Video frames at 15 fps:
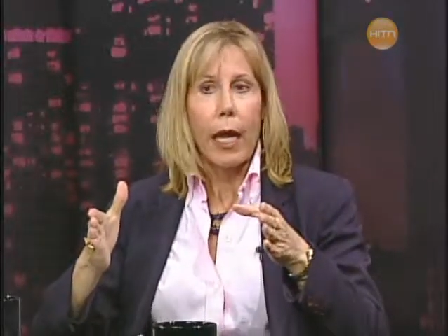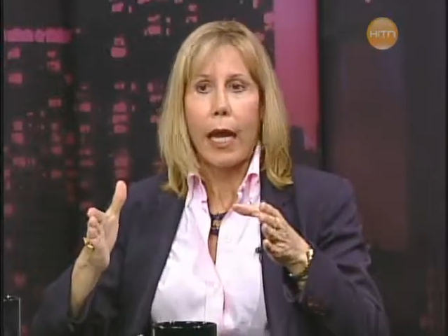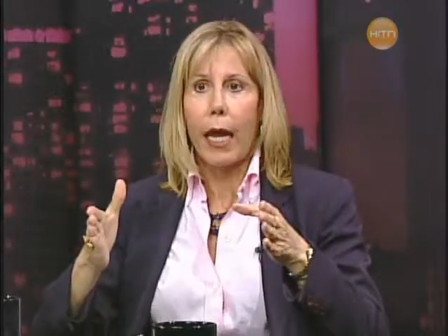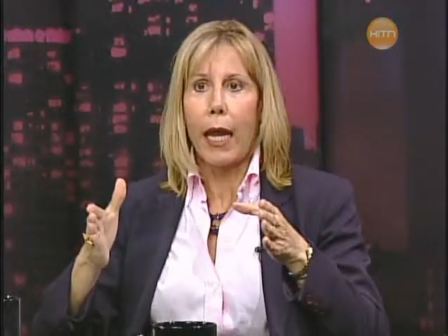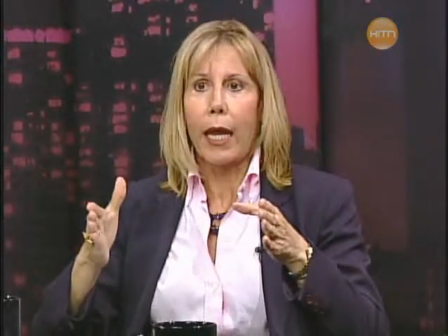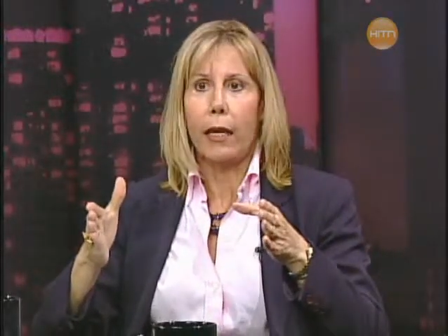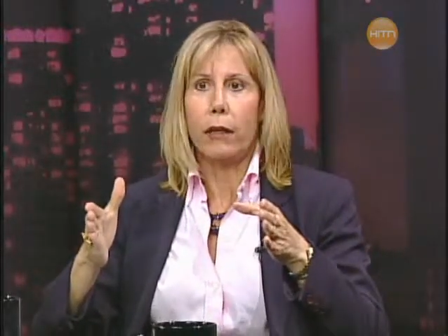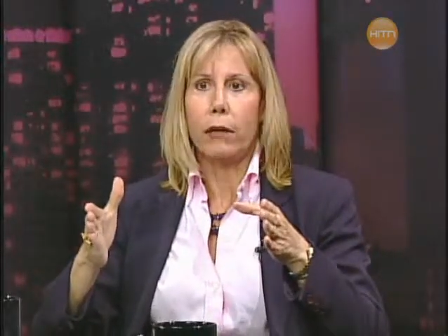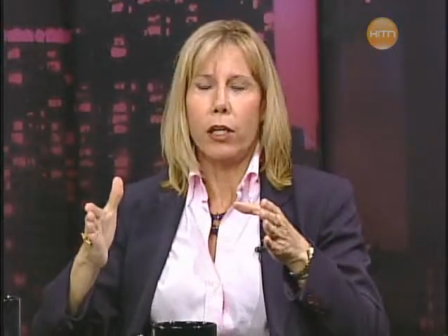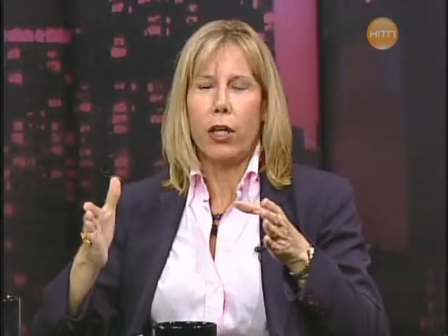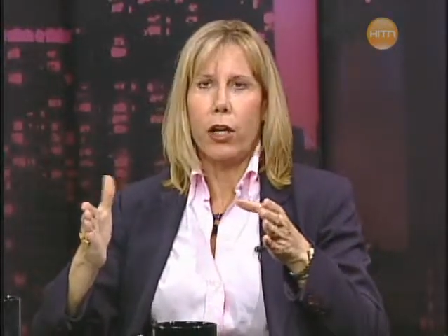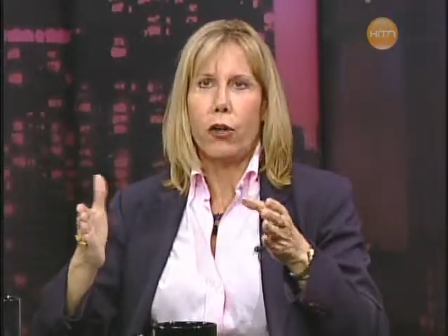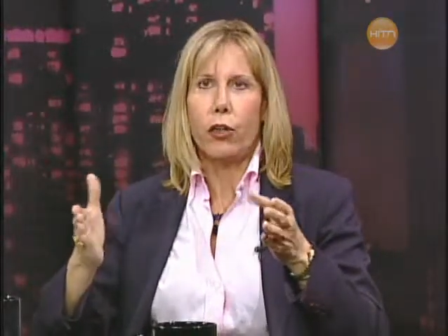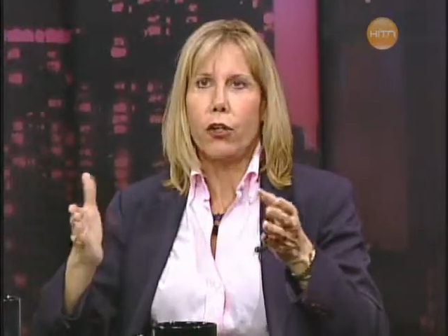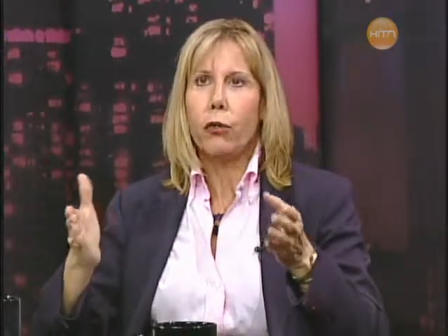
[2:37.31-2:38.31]
And, you
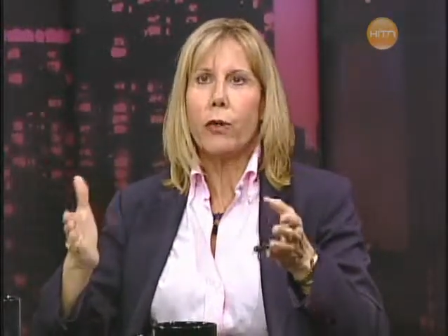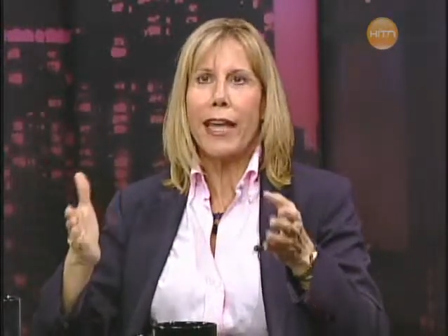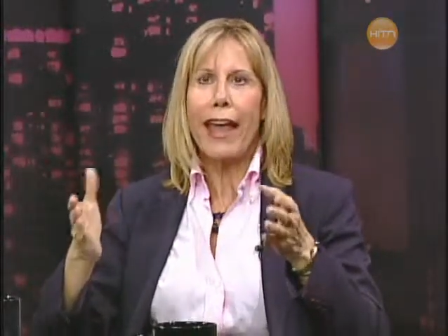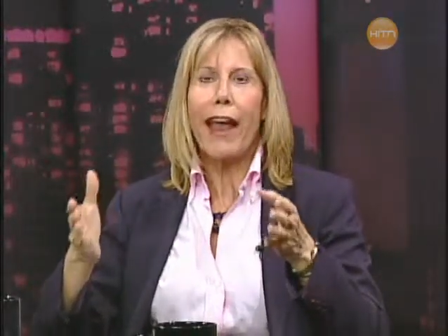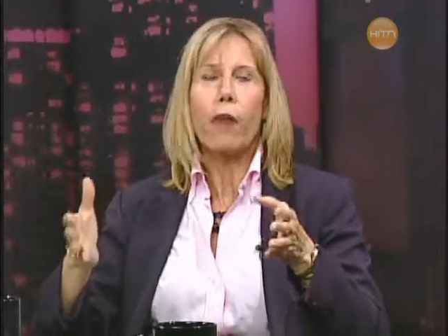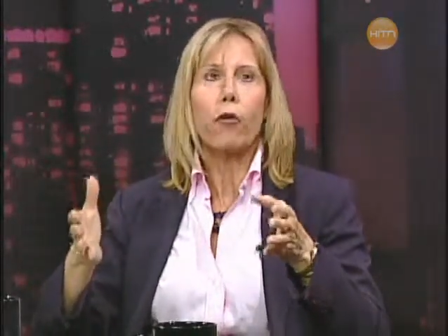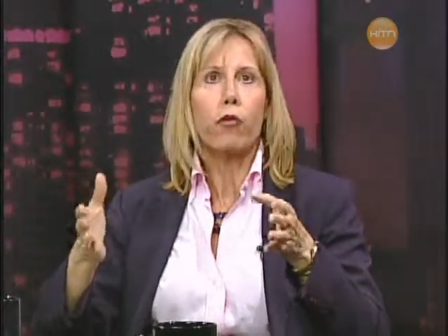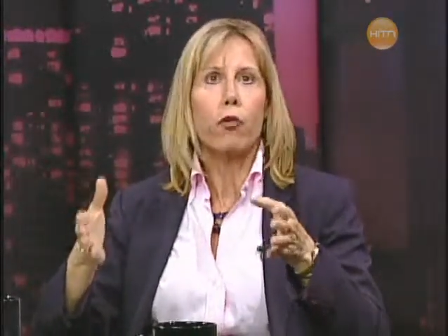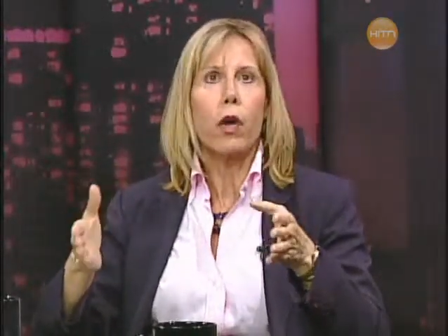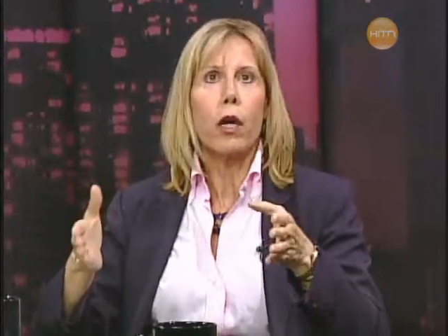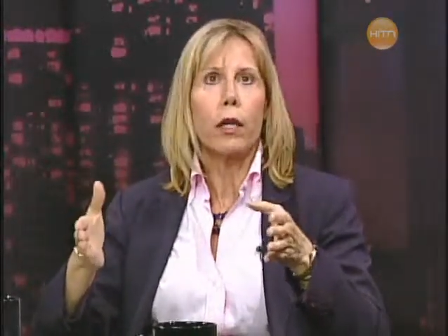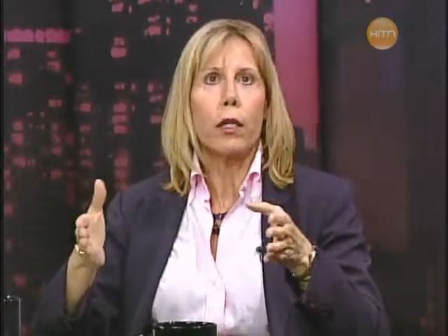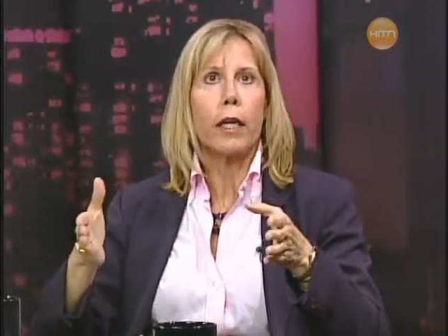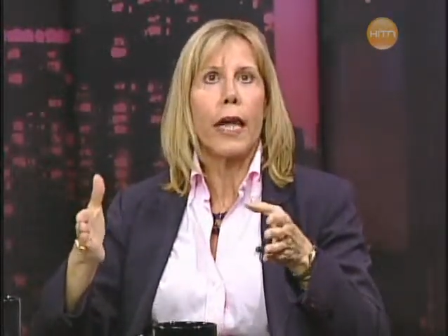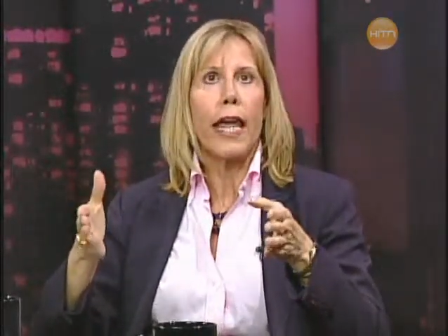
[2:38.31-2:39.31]
know, you can't
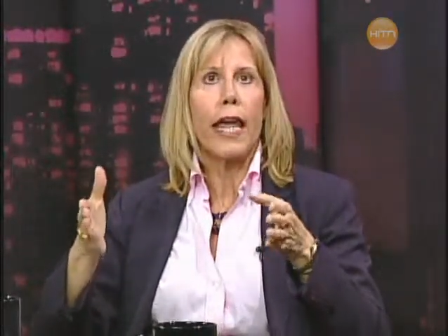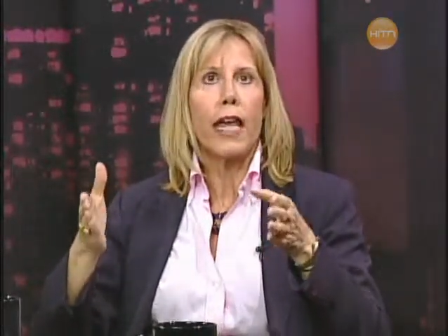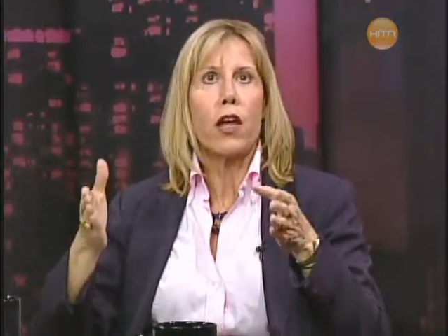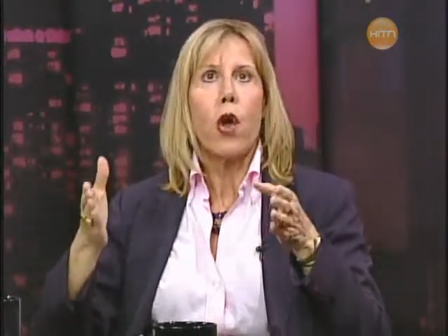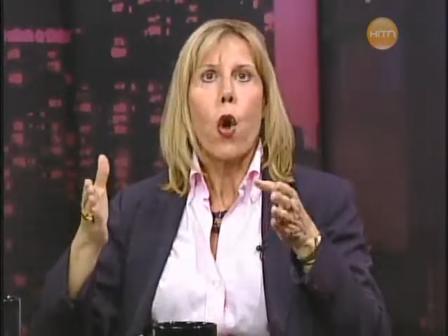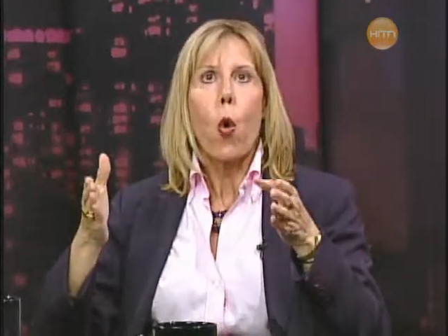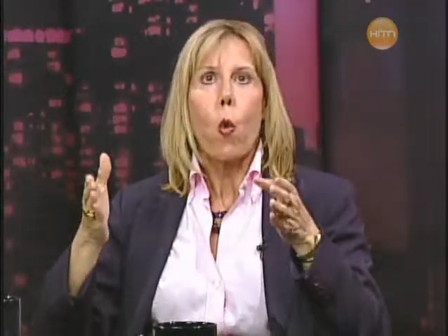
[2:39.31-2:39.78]
run a